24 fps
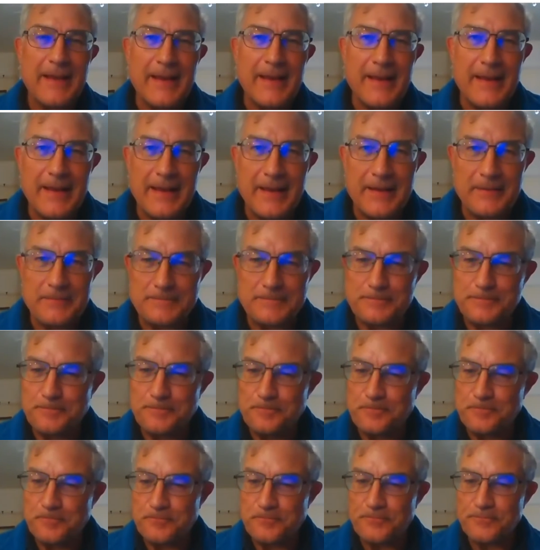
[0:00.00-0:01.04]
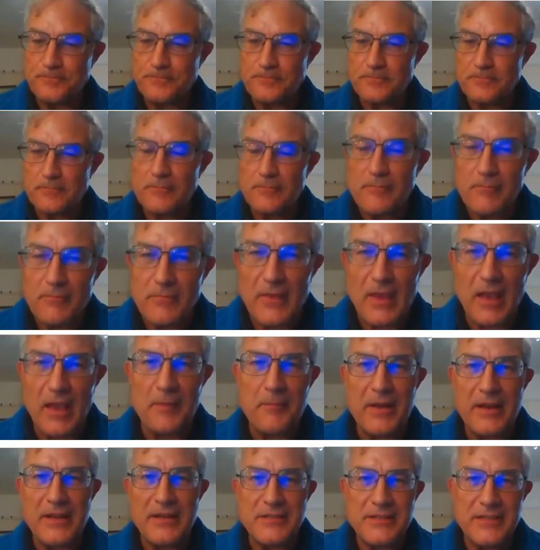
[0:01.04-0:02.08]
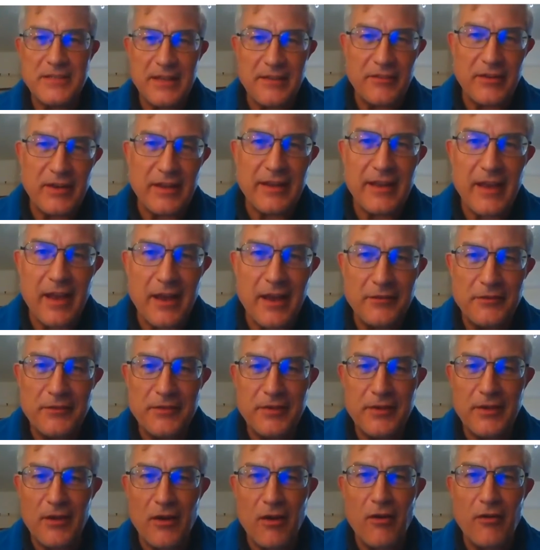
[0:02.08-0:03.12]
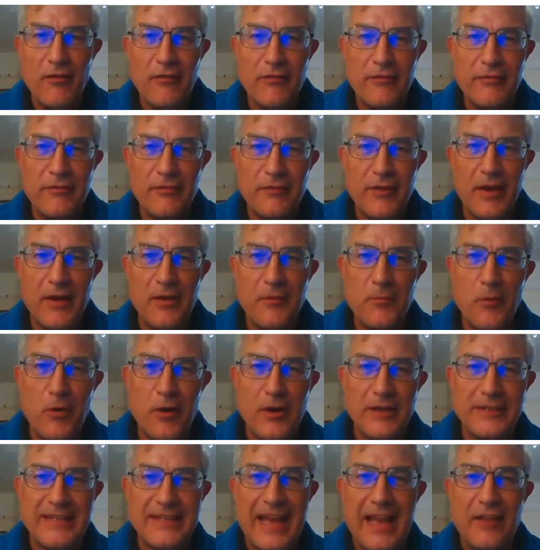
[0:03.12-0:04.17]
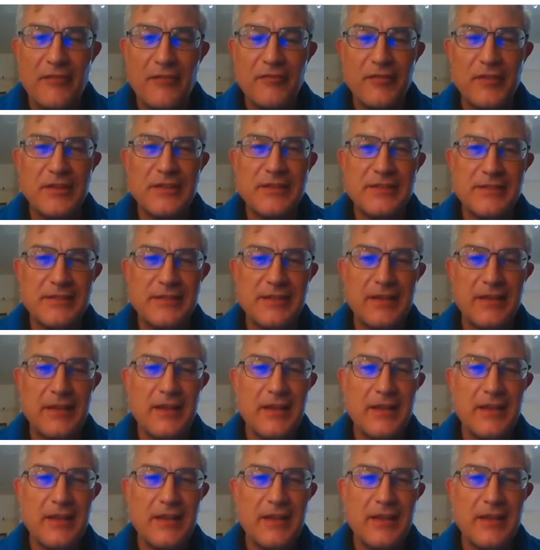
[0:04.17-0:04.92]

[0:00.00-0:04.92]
I managed to give it a coat of white Halfords.